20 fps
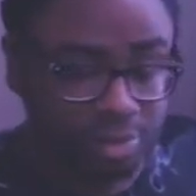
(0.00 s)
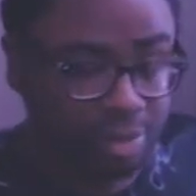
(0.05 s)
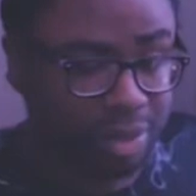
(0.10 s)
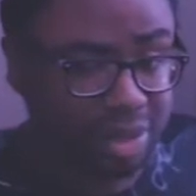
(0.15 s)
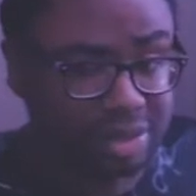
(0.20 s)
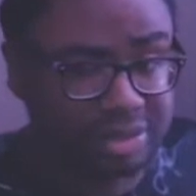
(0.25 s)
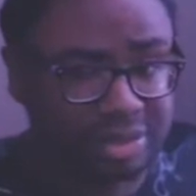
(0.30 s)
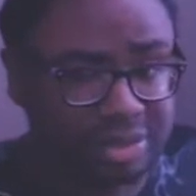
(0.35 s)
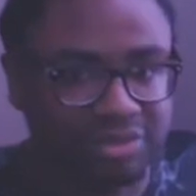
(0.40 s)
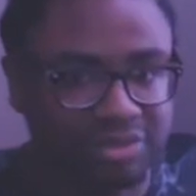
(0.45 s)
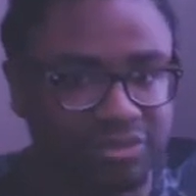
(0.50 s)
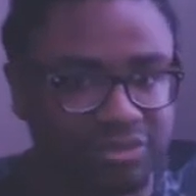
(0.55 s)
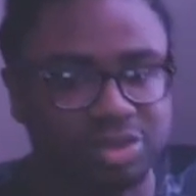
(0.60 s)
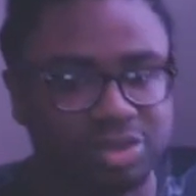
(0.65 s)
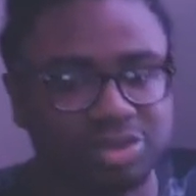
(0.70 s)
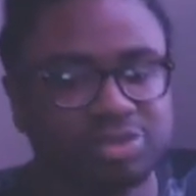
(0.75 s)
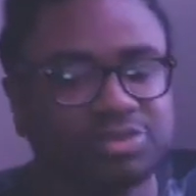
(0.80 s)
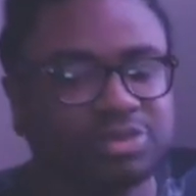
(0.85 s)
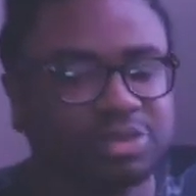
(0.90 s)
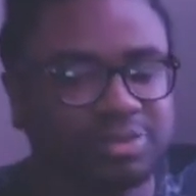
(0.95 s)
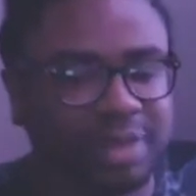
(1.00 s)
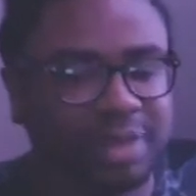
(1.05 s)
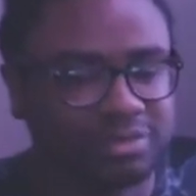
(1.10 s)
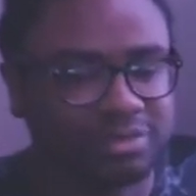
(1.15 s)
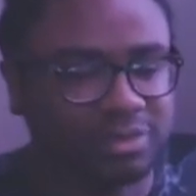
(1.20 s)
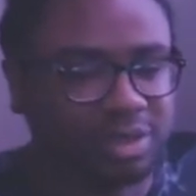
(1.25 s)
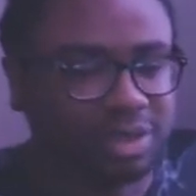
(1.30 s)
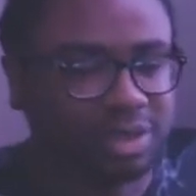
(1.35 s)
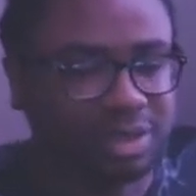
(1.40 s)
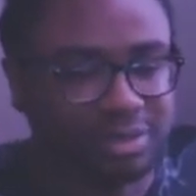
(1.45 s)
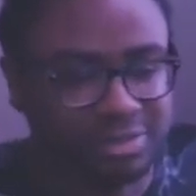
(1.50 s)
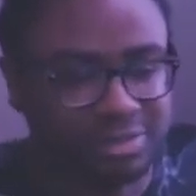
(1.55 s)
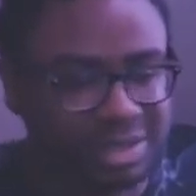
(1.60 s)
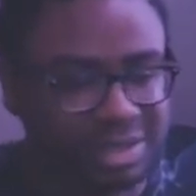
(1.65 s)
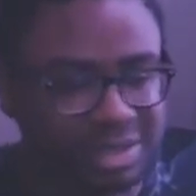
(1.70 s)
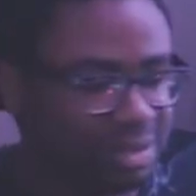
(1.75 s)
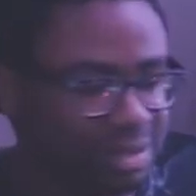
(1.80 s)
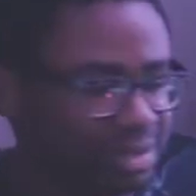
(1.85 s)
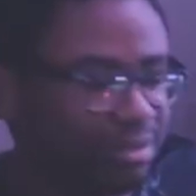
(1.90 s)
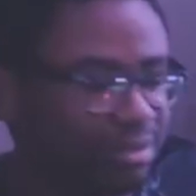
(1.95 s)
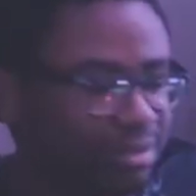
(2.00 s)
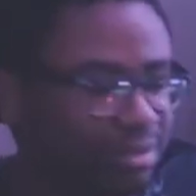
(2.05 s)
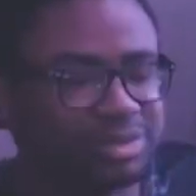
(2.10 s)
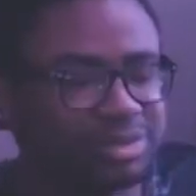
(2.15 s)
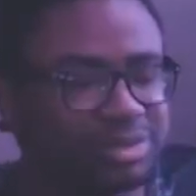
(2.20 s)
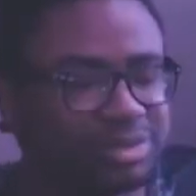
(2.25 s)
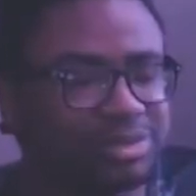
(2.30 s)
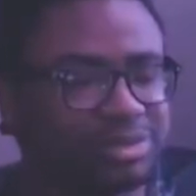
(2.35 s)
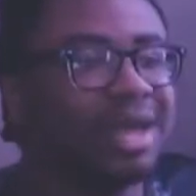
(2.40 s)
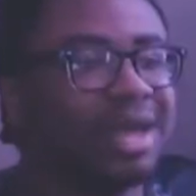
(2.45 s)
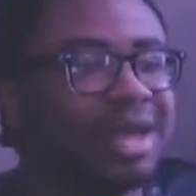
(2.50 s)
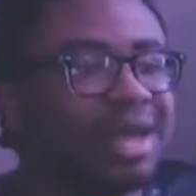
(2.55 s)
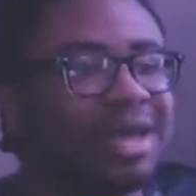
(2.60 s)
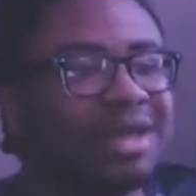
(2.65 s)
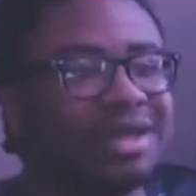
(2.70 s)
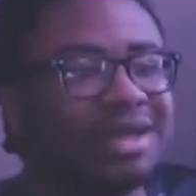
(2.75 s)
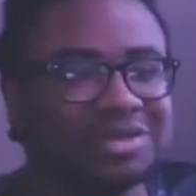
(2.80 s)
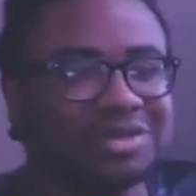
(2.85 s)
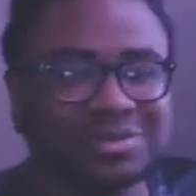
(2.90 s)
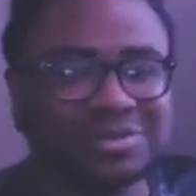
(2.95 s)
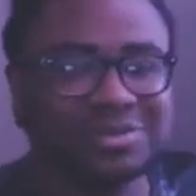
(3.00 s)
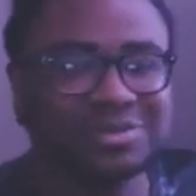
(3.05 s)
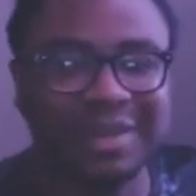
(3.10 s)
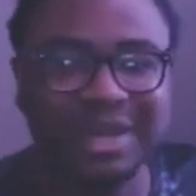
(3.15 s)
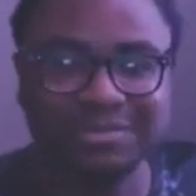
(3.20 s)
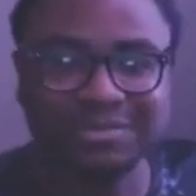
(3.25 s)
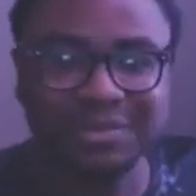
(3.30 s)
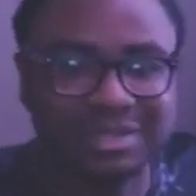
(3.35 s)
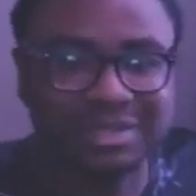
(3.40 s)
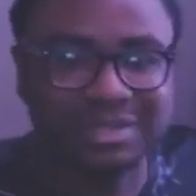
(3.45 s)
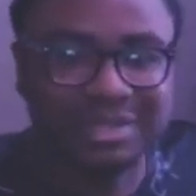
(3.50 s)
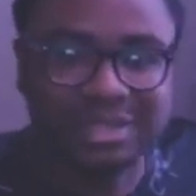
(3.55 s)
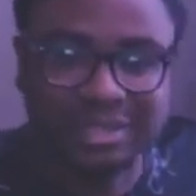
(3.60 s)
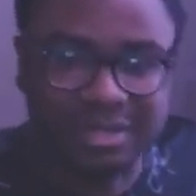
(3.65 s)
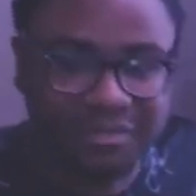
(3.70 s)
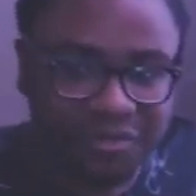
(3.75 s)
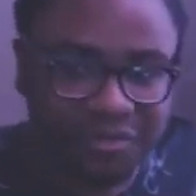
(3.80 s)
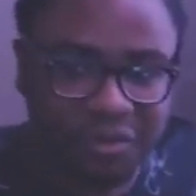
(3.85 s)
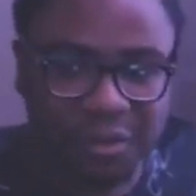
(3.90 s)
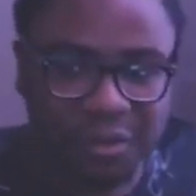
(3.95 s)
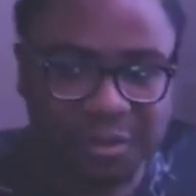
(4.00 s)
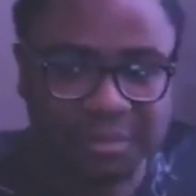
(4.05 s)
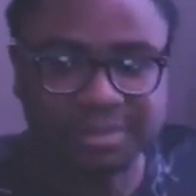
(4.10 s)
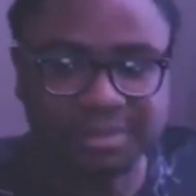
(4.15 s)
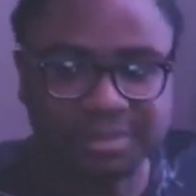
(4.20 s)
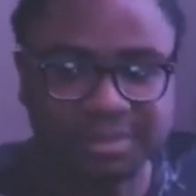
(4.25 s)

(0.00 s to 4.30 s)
64, Super Smash Brothers is basically the same. Super Smash Bros. 64